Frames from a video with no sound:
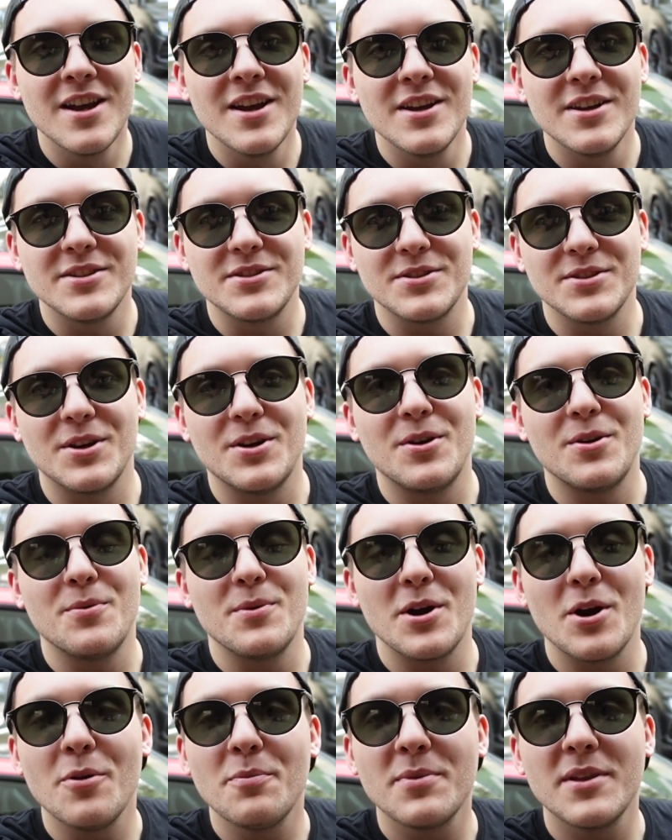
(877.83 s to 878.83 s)
So we
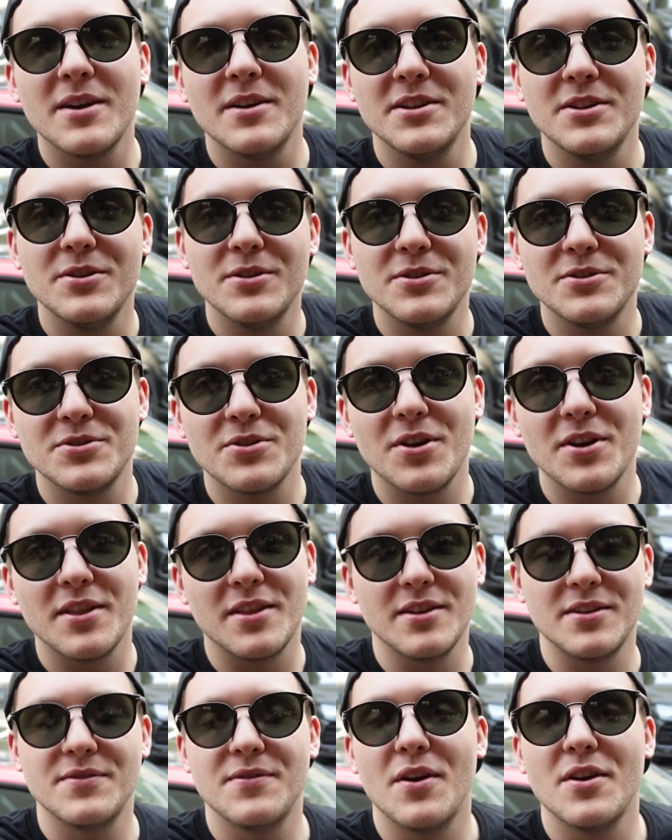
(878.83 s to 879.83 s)
hope that you enjoyed
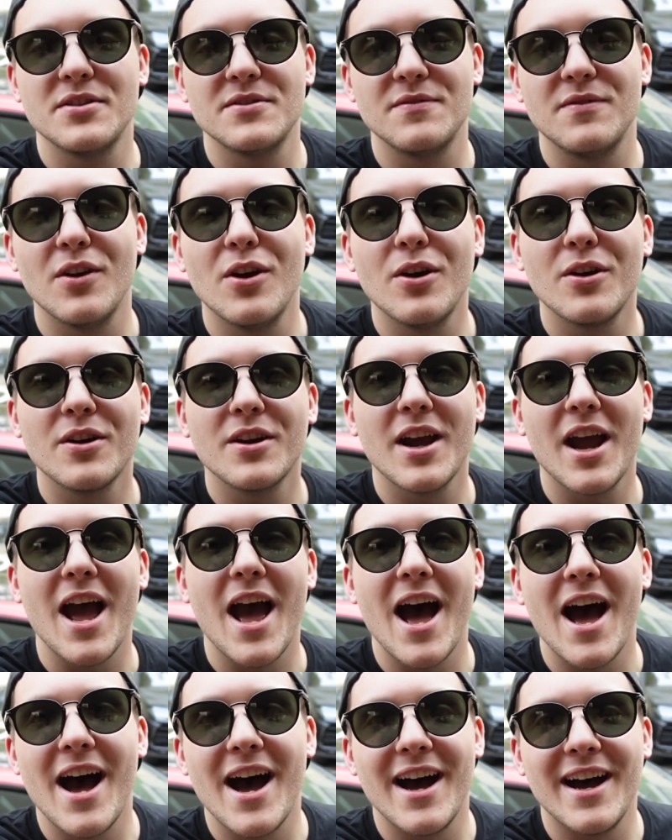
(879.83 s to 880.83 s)
this first vlog,
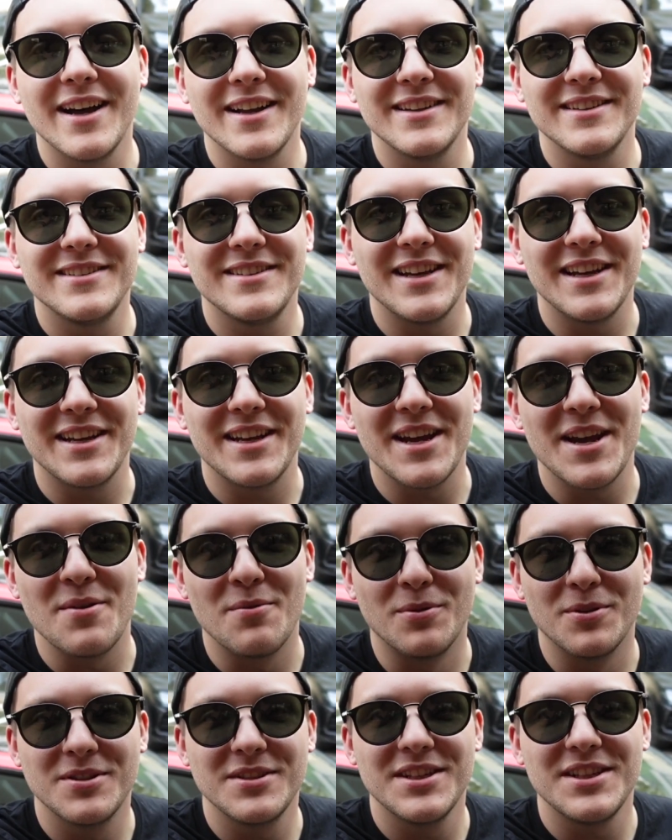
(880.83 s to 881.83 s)
and take care.
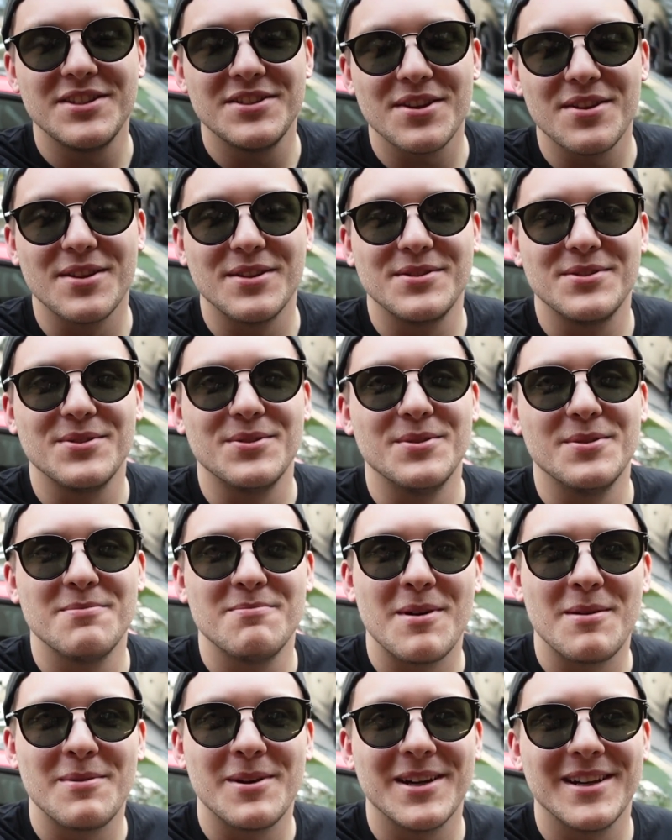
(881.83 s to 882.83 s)
We'll see each other soon.
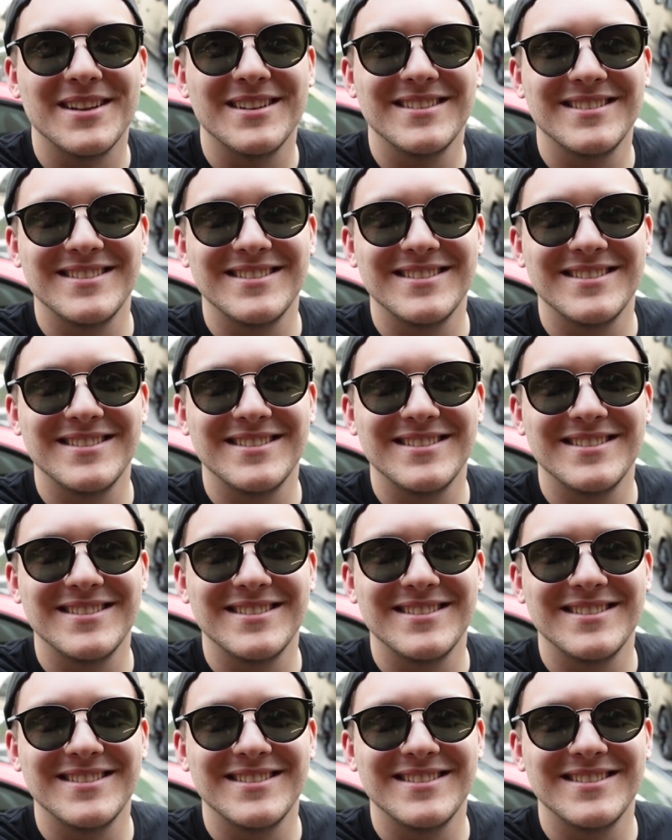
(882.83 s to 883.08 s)
Bye bye.